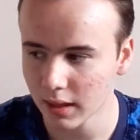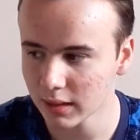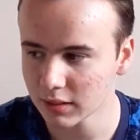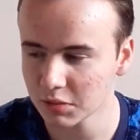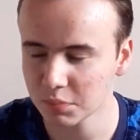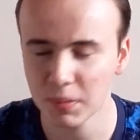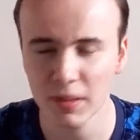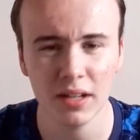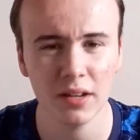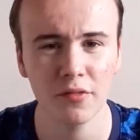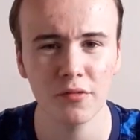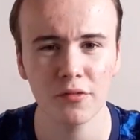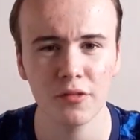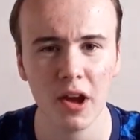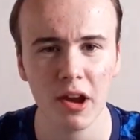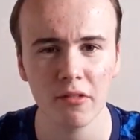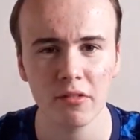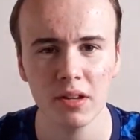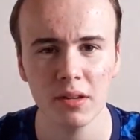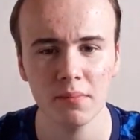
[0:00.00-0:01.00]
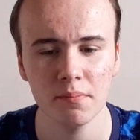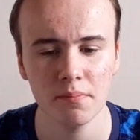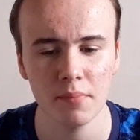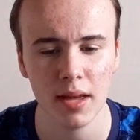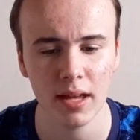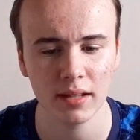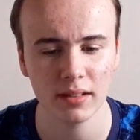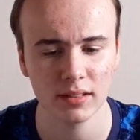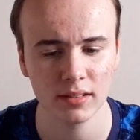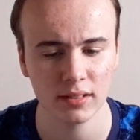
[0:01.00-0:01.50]
it's been a very
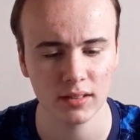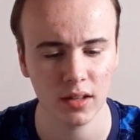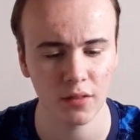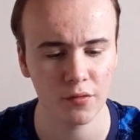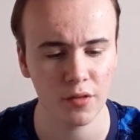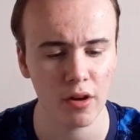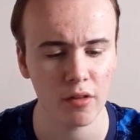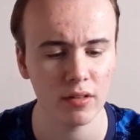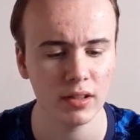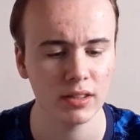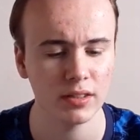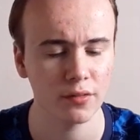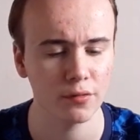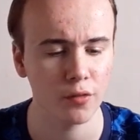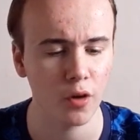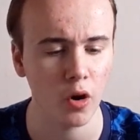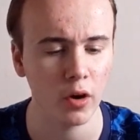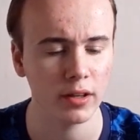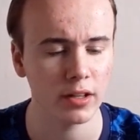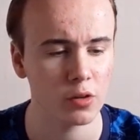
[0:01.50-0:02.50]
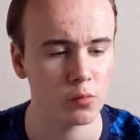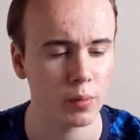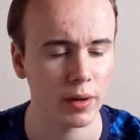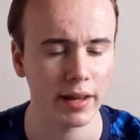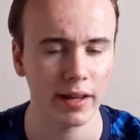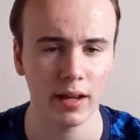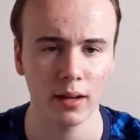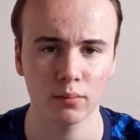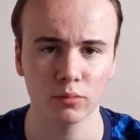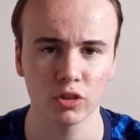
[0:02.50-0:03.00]
mixed, a very divided when
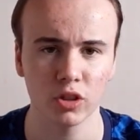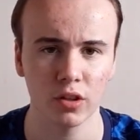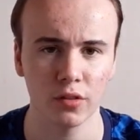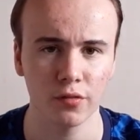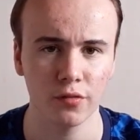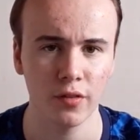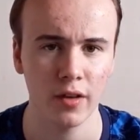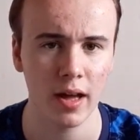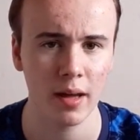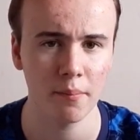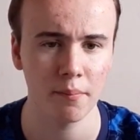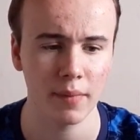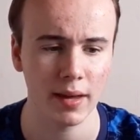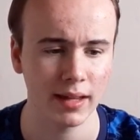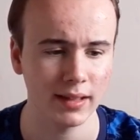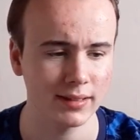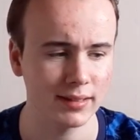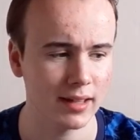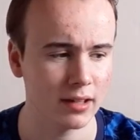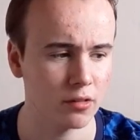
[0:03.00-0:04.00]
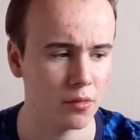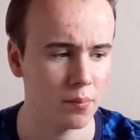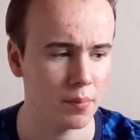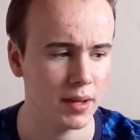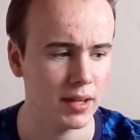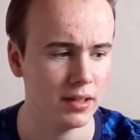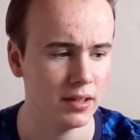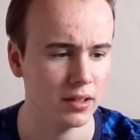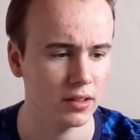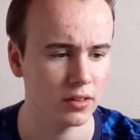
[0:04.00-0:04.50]
it comes to the fan base, their
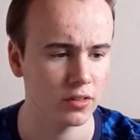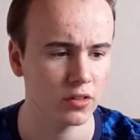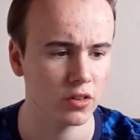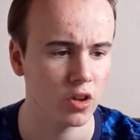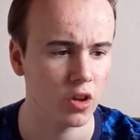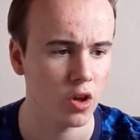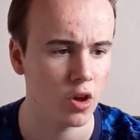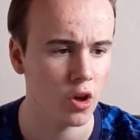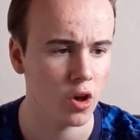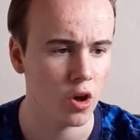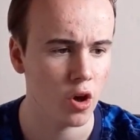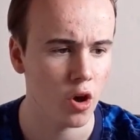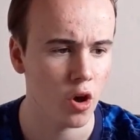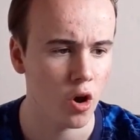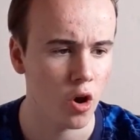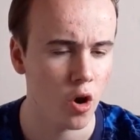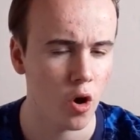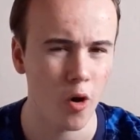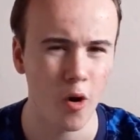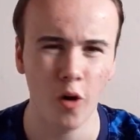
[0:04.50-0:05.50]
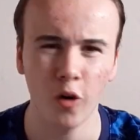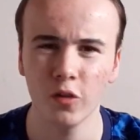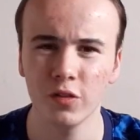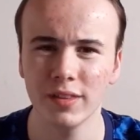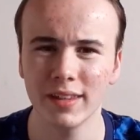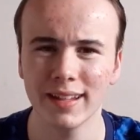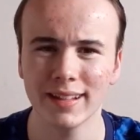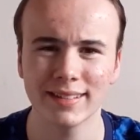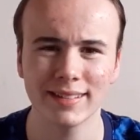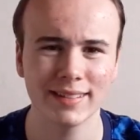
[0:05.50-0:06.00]
opinions
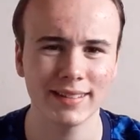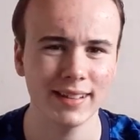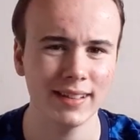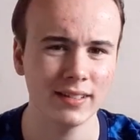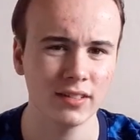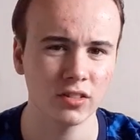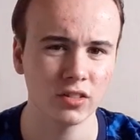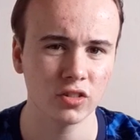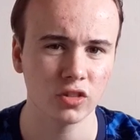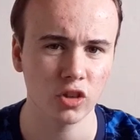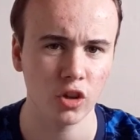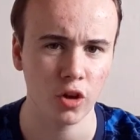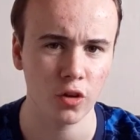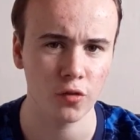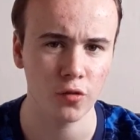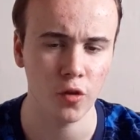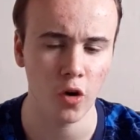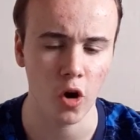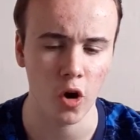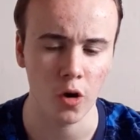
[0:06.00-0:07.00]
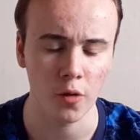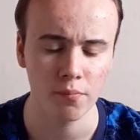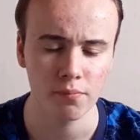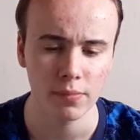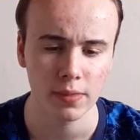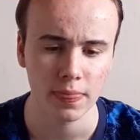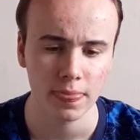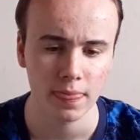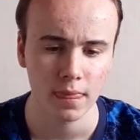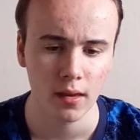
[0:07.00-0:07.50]
on this season so far
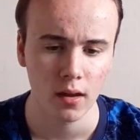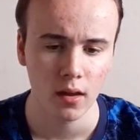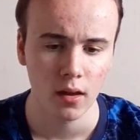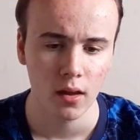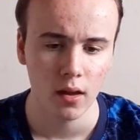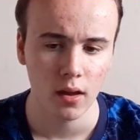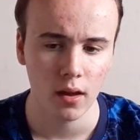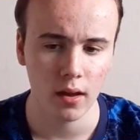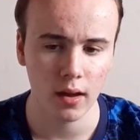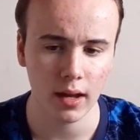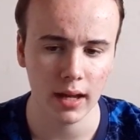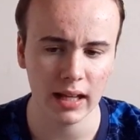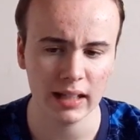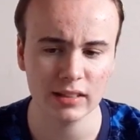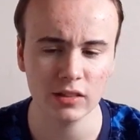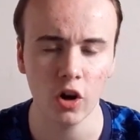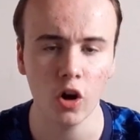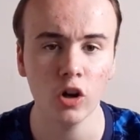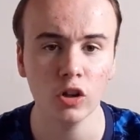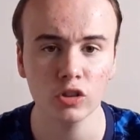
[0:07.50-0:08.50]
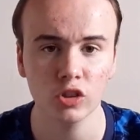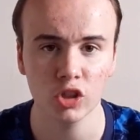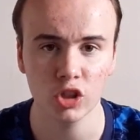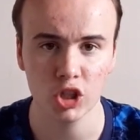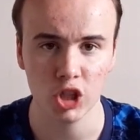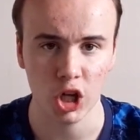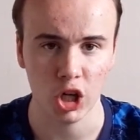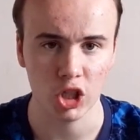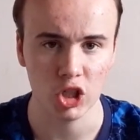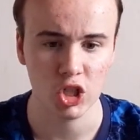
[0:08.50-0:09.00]
it's hard to
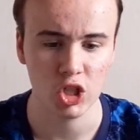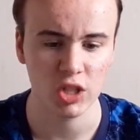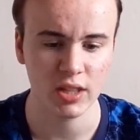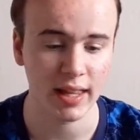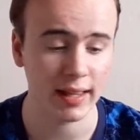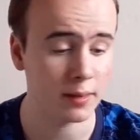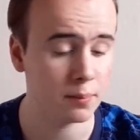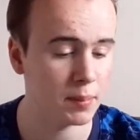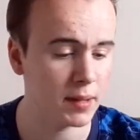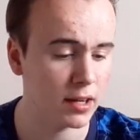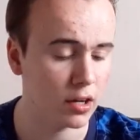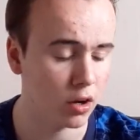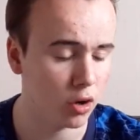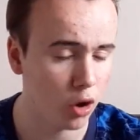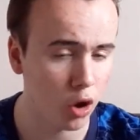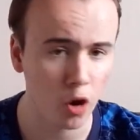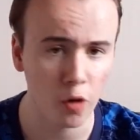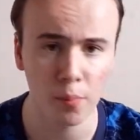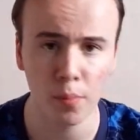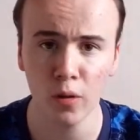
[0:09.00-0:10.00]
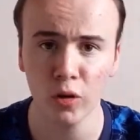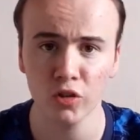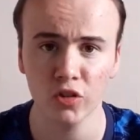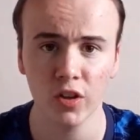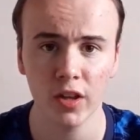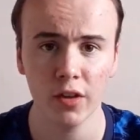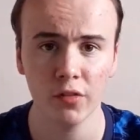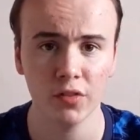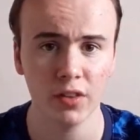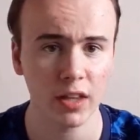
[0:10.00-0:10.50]
judge. There's been a lot of
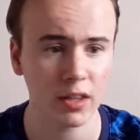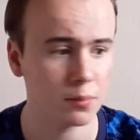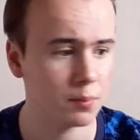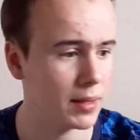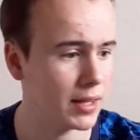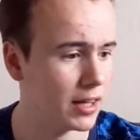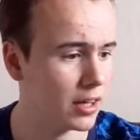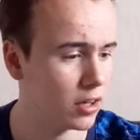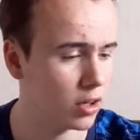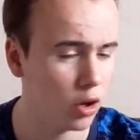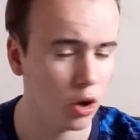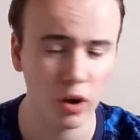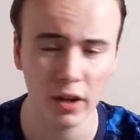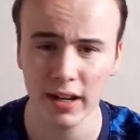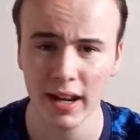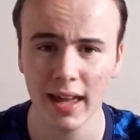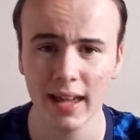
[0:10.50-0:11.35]
positives, there's been a lot of